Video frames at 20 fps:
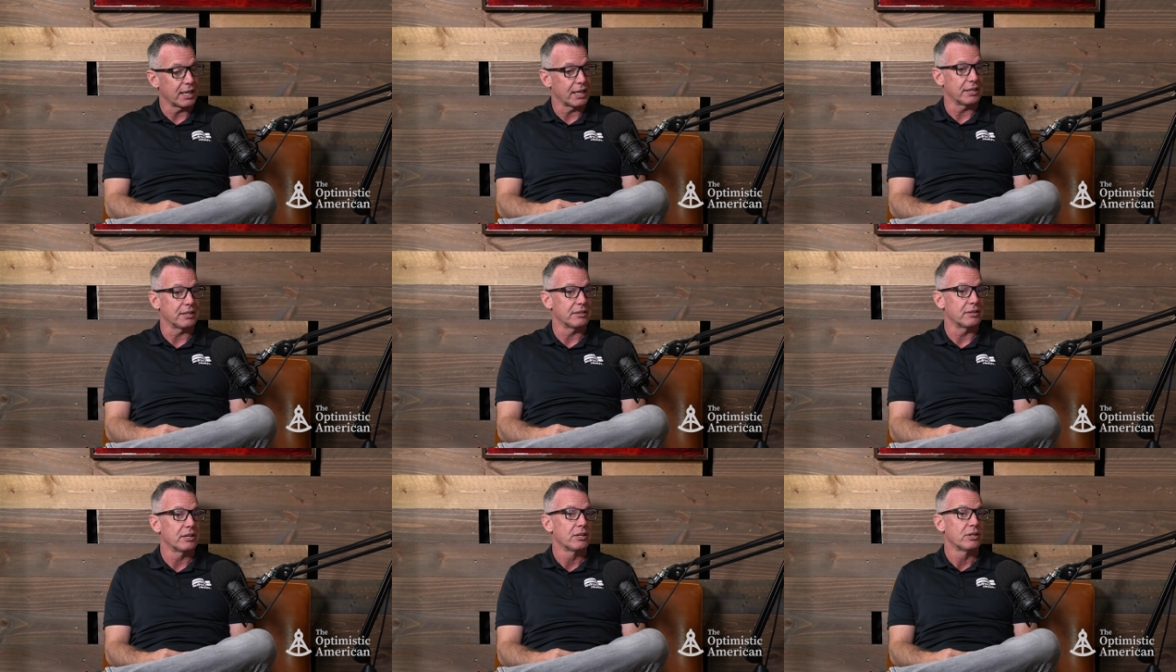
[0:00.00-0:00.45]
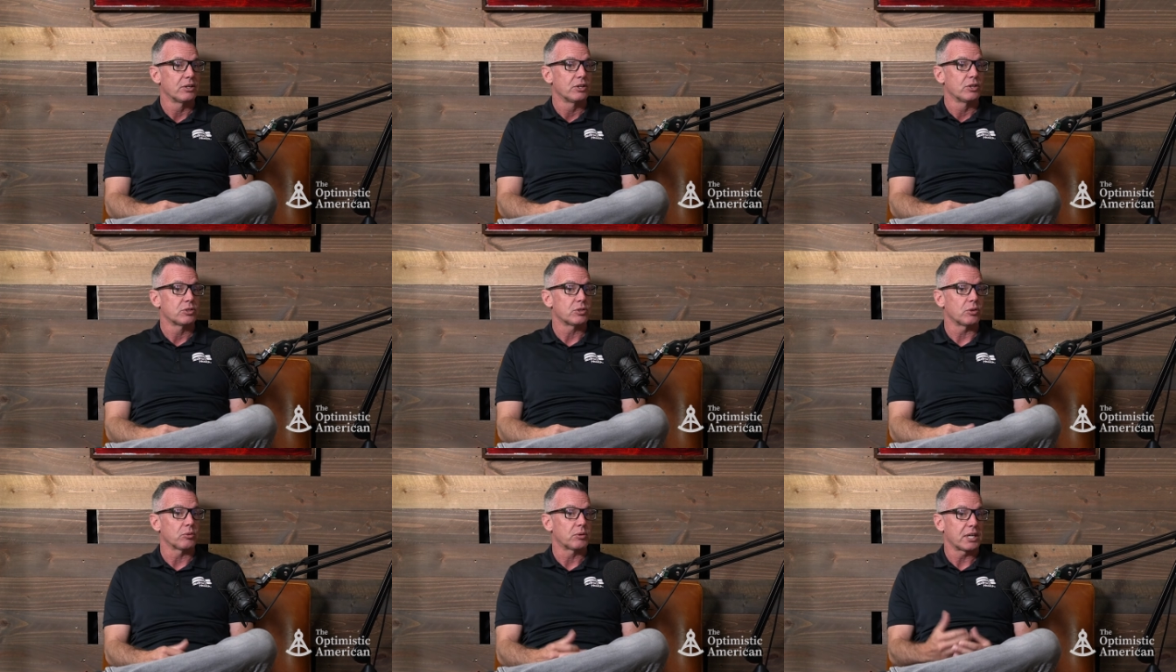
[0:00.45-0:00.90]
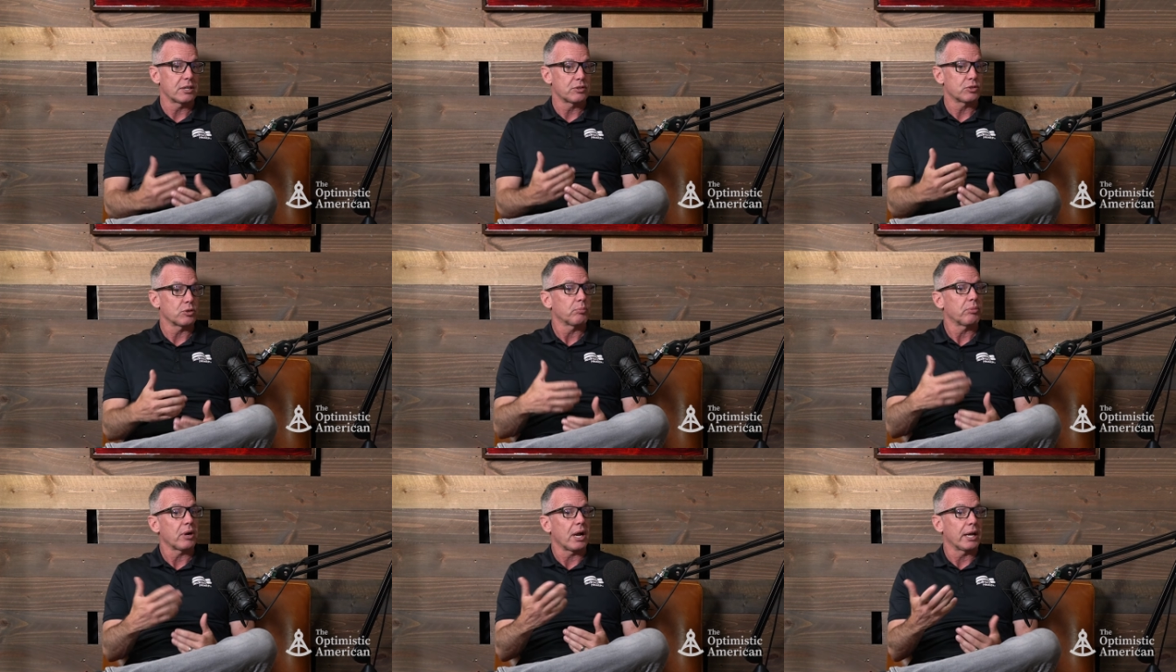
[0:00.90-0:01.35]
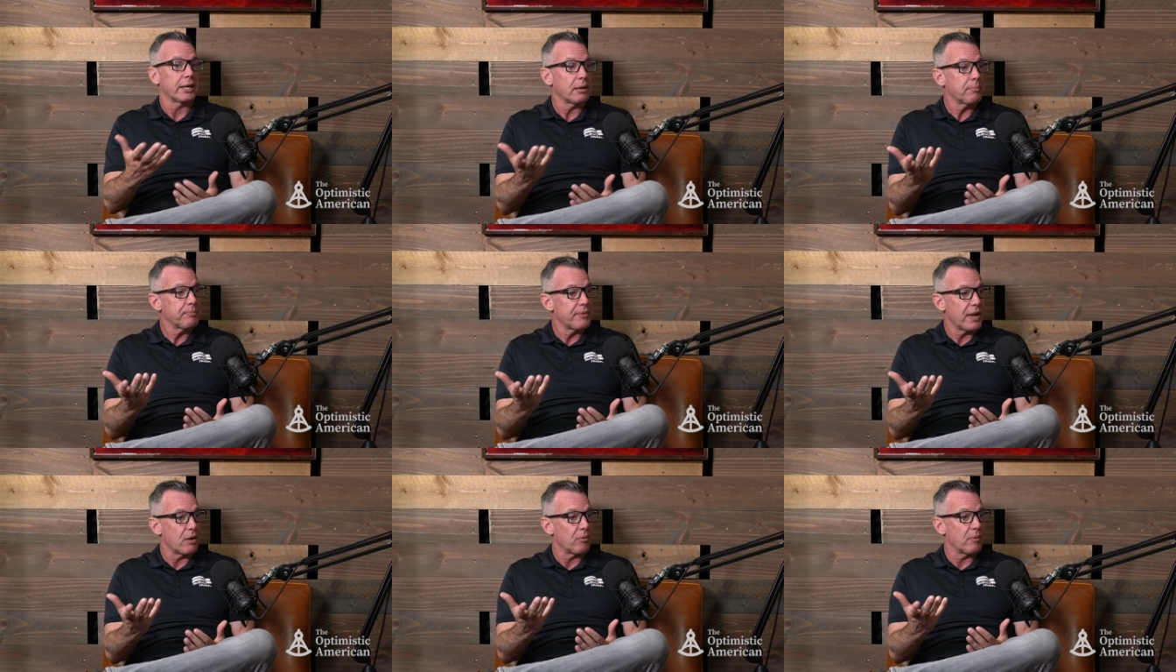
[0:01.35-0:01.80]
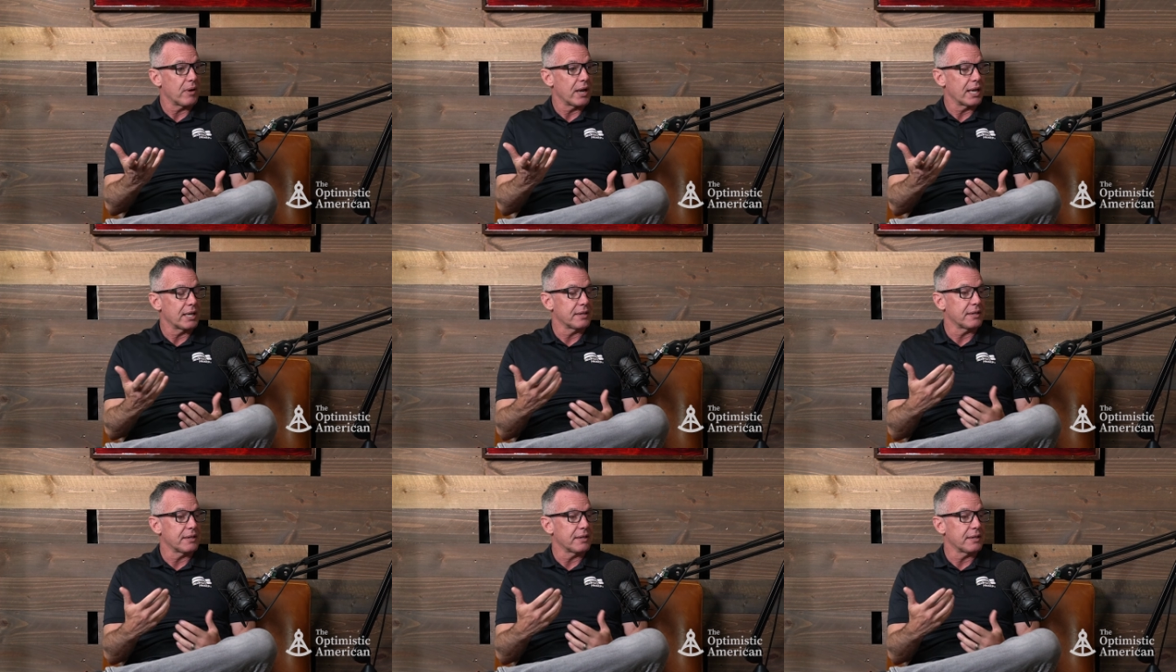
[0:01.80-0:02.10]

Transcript: And so kids are brought up that way,